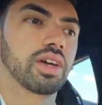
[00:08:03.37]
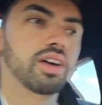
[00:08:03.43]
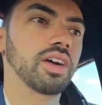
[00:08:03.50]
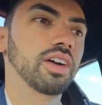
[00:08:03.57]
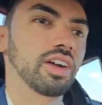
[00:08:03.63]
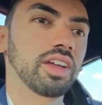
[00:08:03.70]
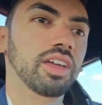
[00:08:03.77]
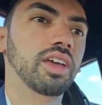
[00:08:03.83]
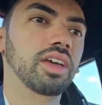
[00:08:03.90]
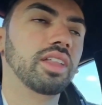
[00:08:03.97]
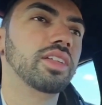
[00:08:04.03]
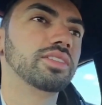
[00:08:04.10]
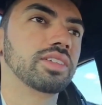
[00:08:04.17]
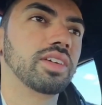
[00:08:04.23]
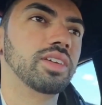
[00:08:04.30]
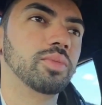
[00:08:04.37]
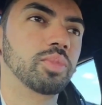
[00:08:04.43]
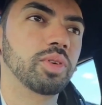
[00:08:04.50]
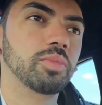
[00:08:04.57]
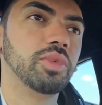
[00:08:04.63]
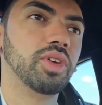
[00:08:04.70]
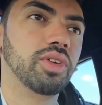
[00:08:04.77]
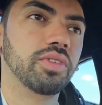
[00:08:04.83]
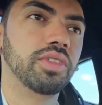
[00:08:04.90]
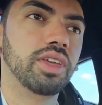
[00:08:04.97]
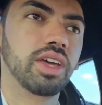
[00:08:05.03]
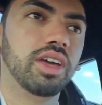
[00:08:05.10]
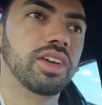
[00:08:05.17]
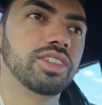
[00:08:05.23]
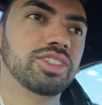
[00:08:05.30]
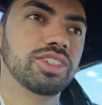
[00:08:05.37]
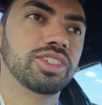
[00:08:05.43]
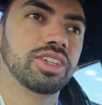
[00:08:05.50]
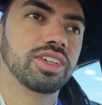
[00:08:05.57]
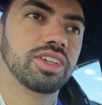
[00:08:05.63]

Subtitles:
alright, yeah, that's gonna put me over the edge.